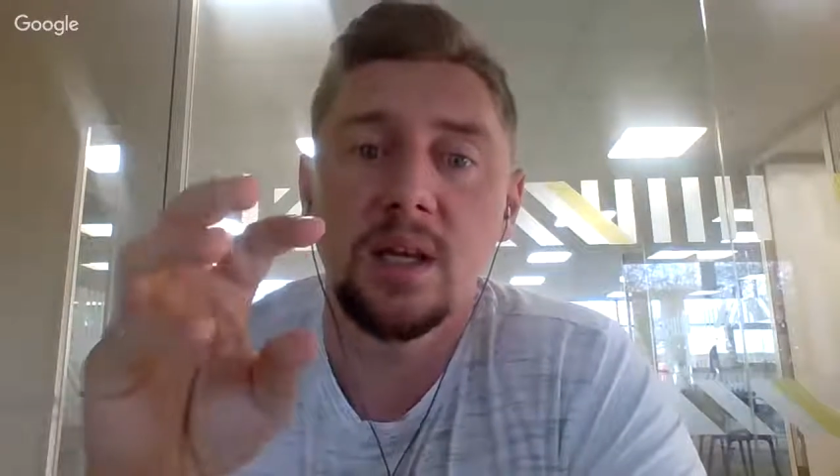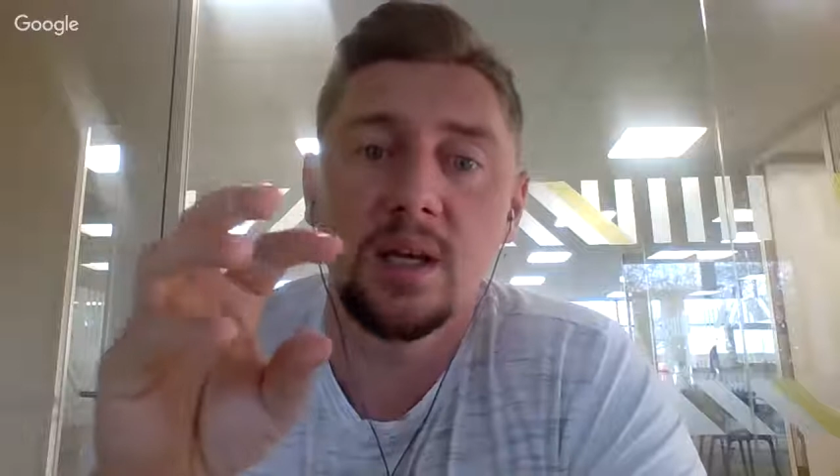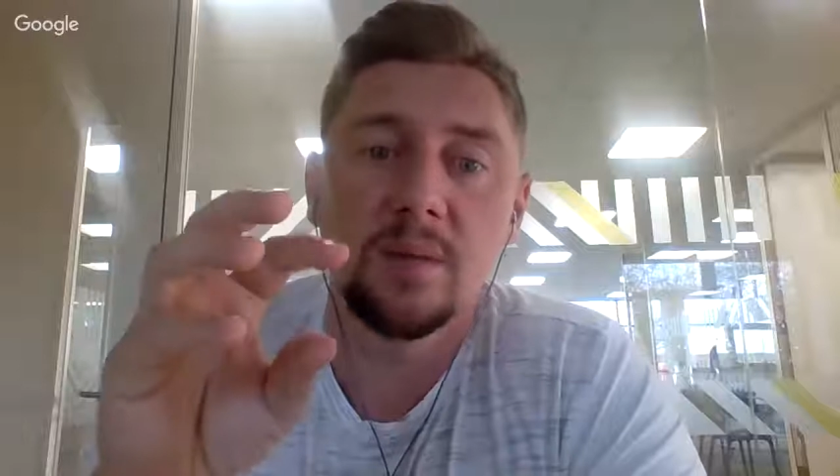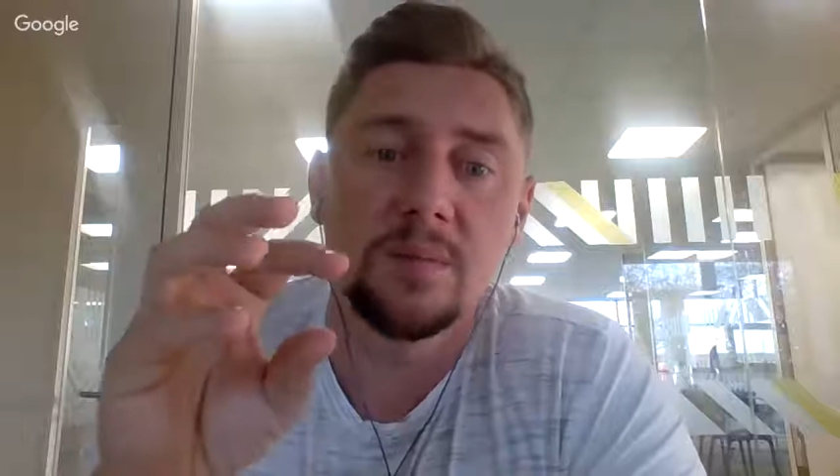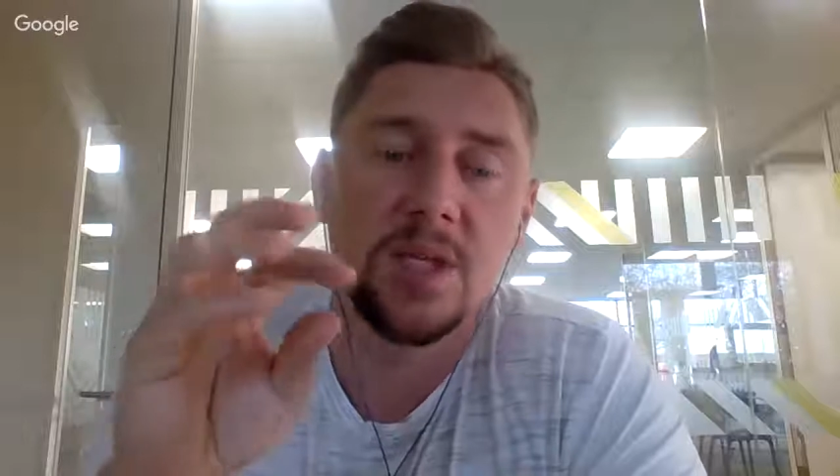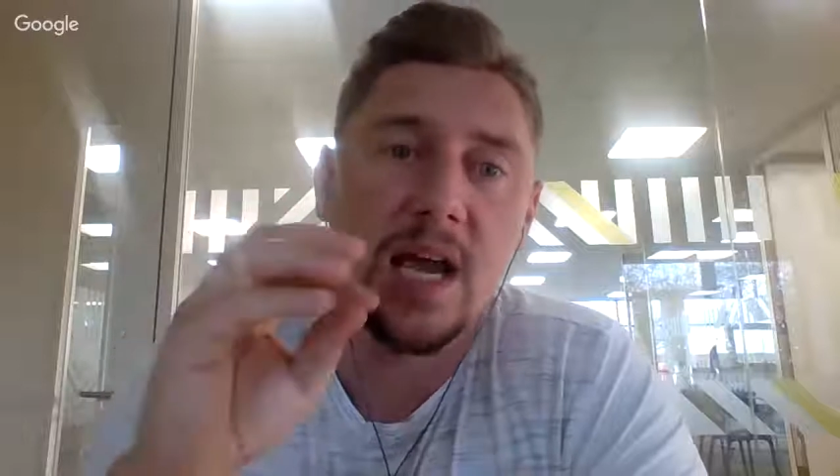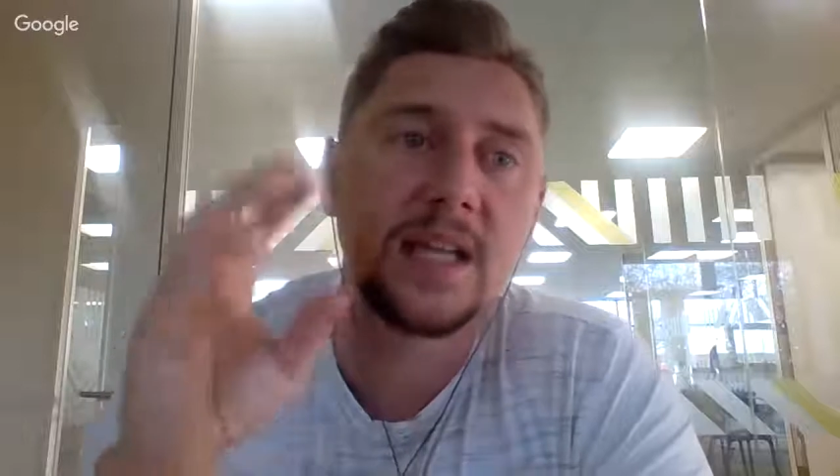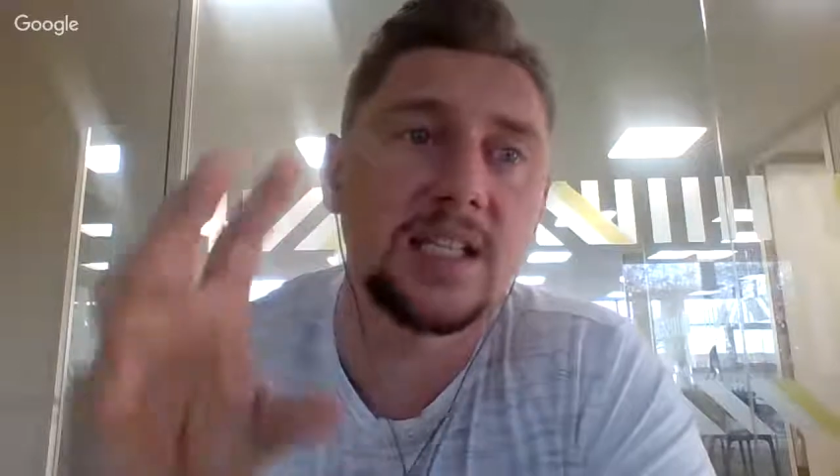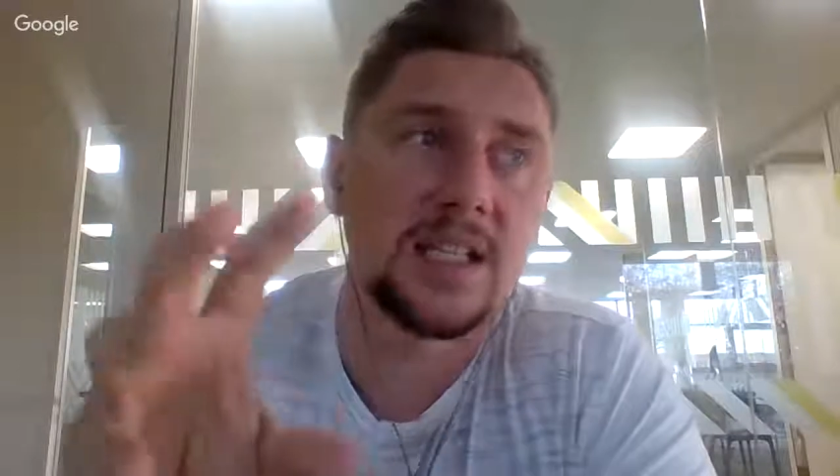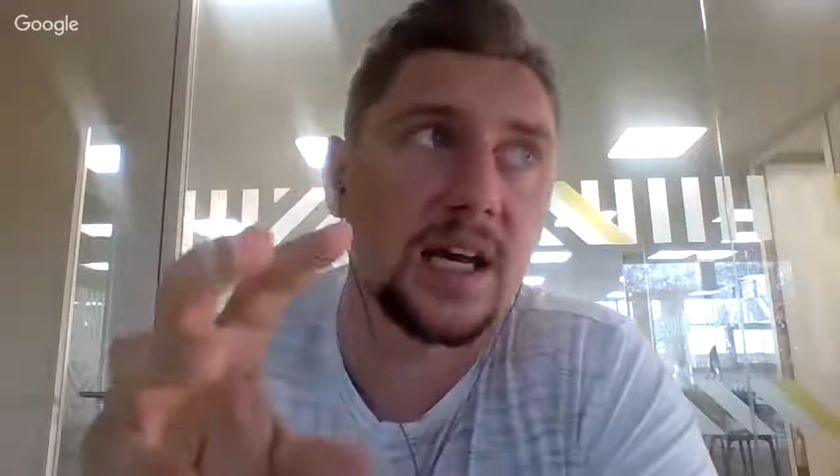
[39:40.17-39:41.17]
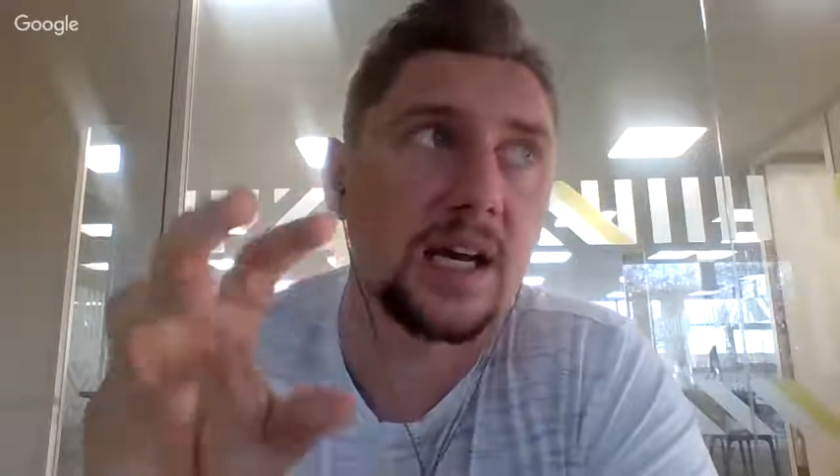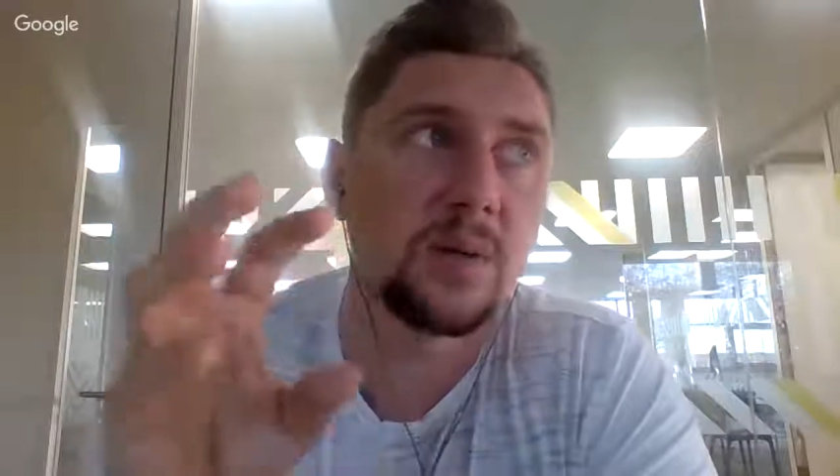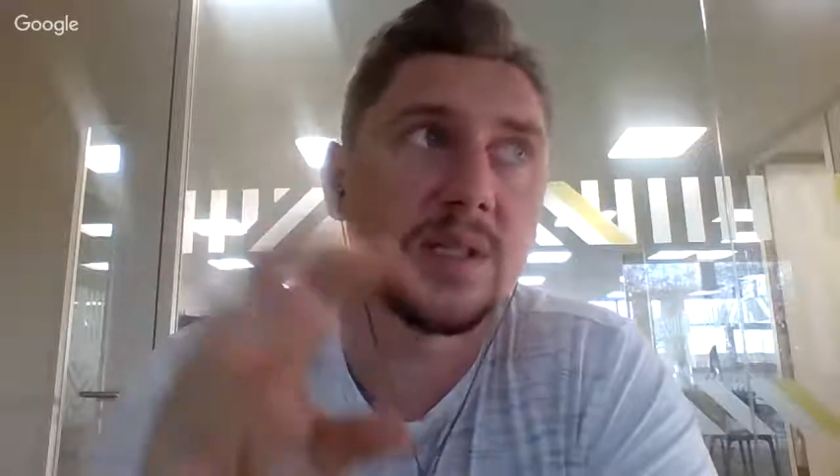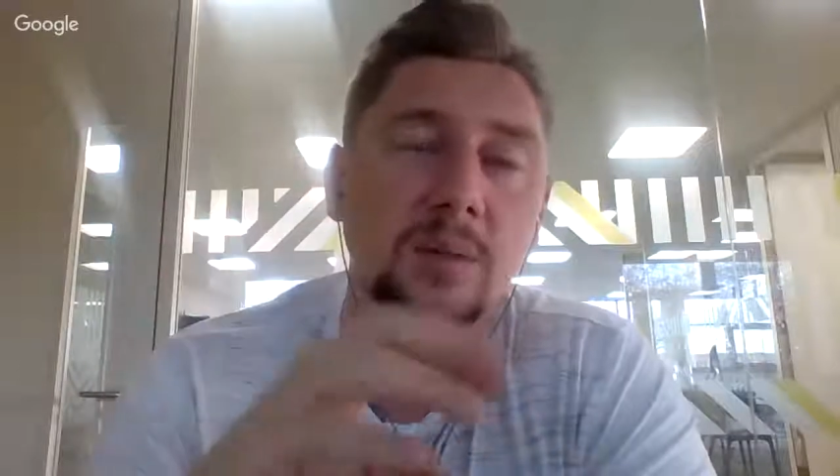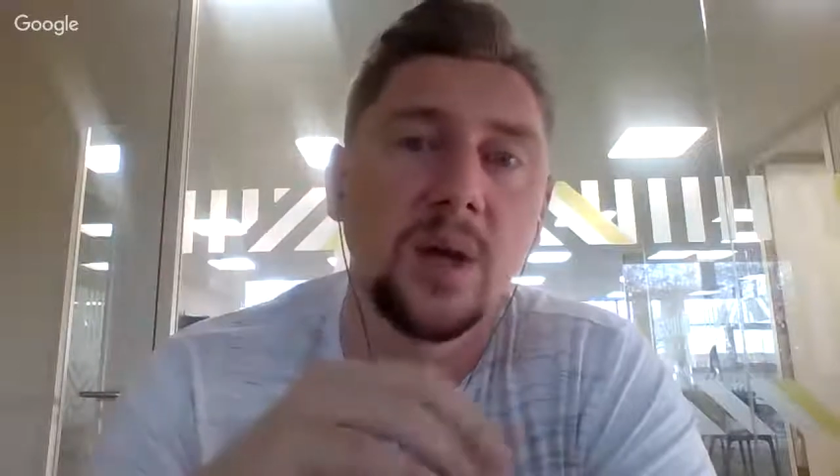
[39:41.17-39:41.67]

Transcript: to add to that, I want to help